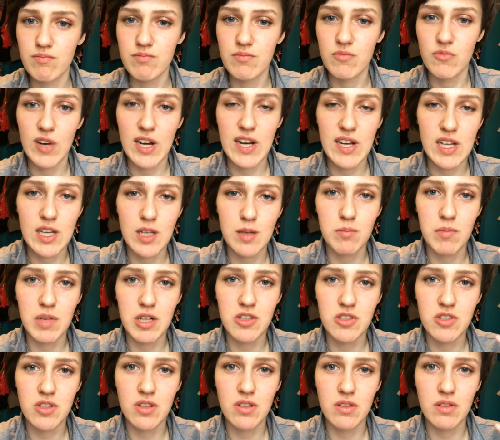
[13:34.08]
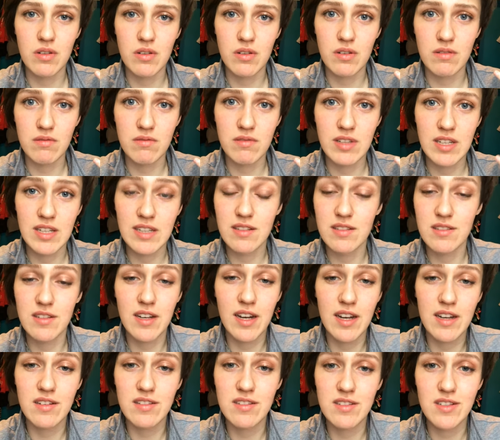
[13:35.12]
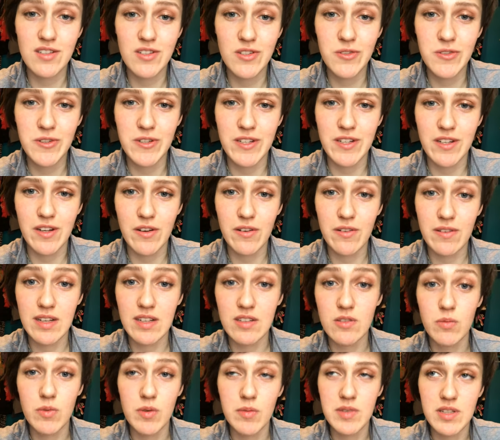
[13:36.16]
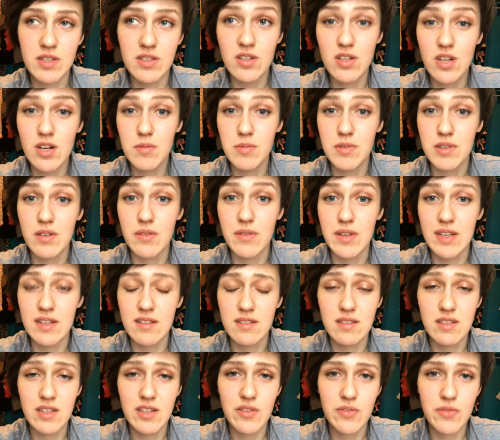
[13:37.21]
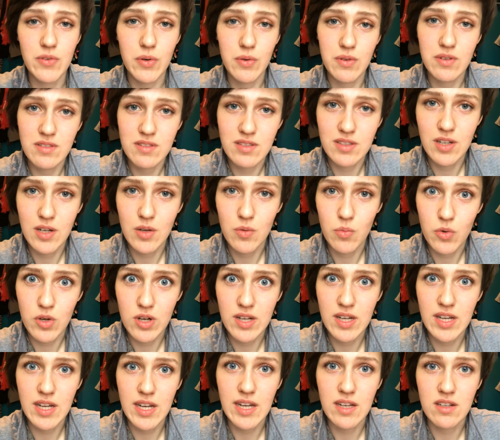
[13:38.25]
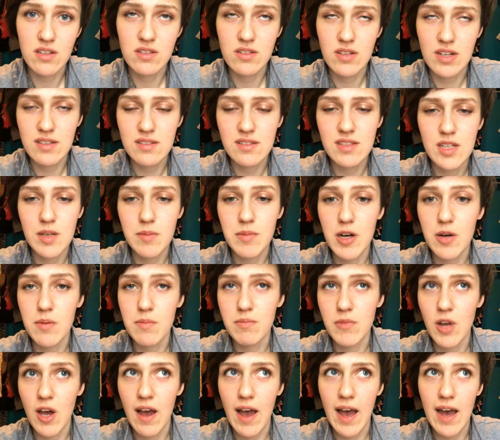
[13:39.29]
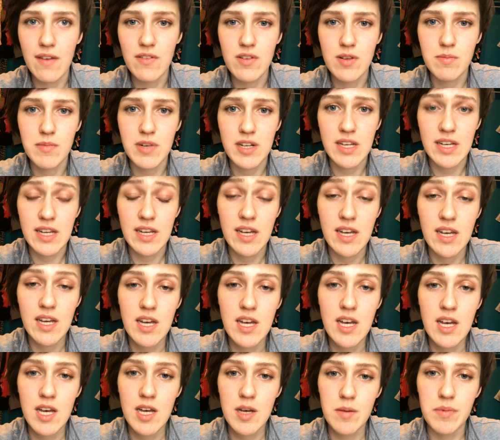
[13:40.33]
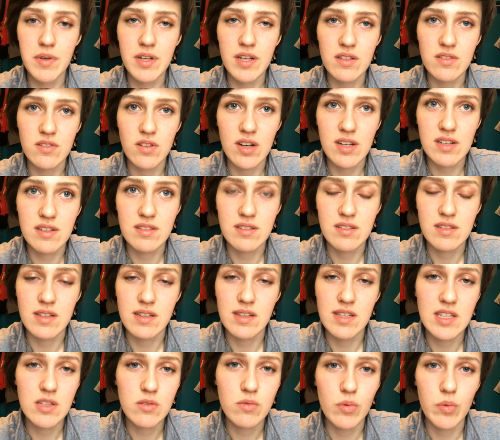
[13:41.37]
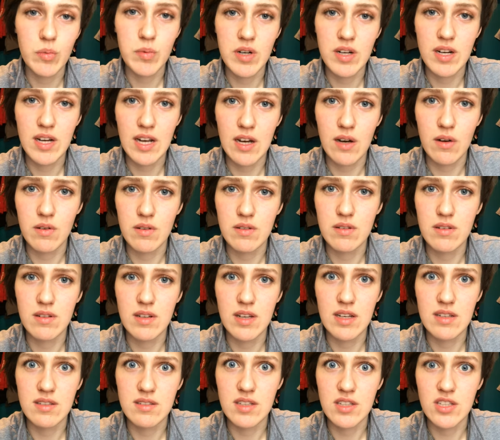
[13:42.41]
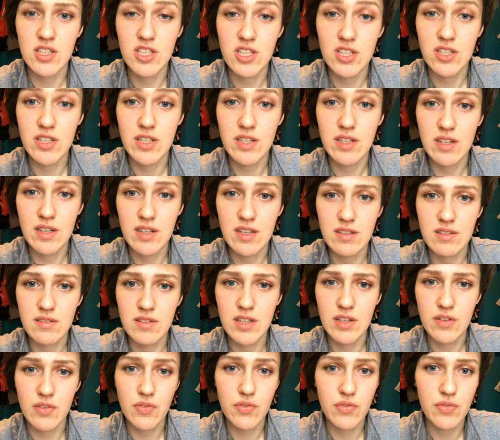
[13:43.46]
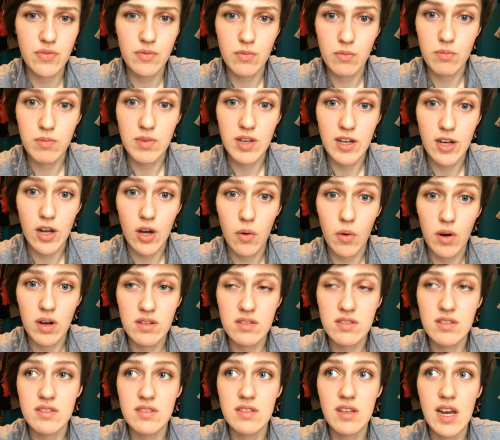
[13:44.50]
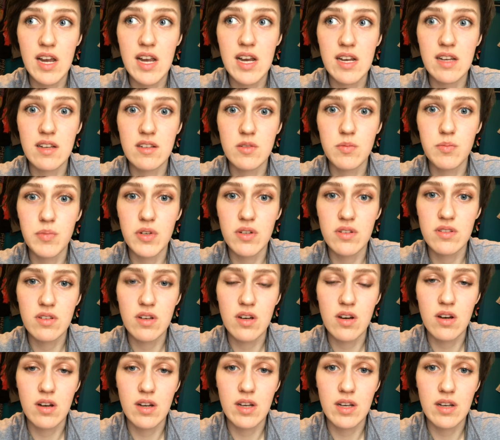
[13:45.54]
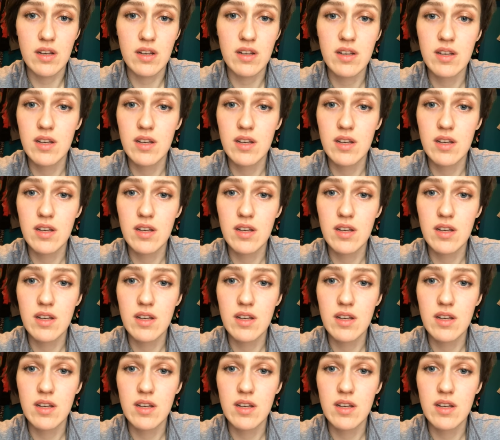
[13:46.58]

writing in my journal, things that I just enjoy, you know? And that's what we should all be doing instead of focusing on working and stressing about not having money. Because honestly, things will work out as they should, as if you know, our society is built on